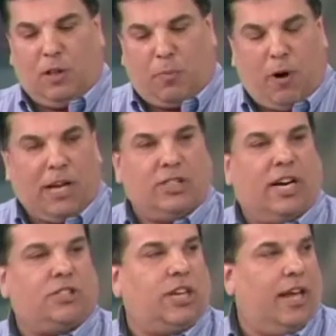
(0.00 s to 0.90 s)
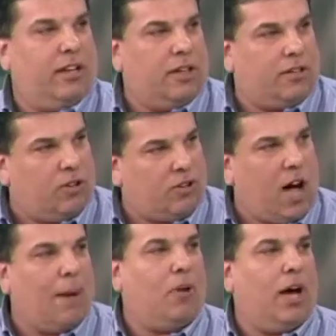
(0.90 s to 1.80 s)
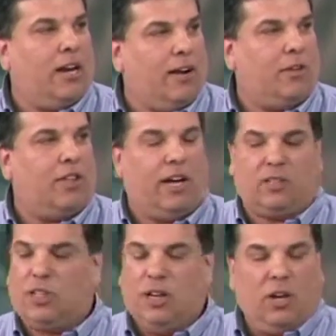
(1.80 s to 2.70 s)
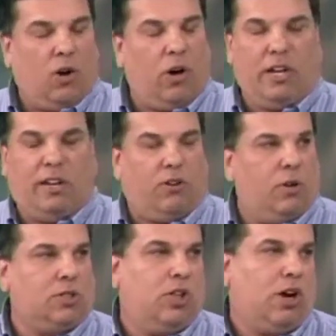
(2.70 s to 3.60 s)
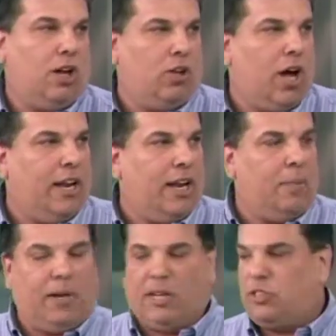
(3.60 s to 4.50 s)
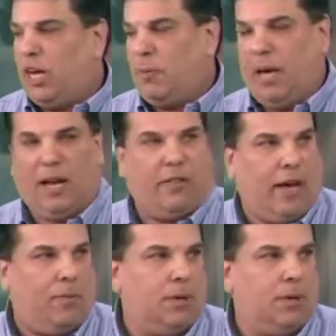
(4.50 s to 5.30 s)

the projects and the timeline and everything else. All you need to do is look online. Anybody could check me out on that one.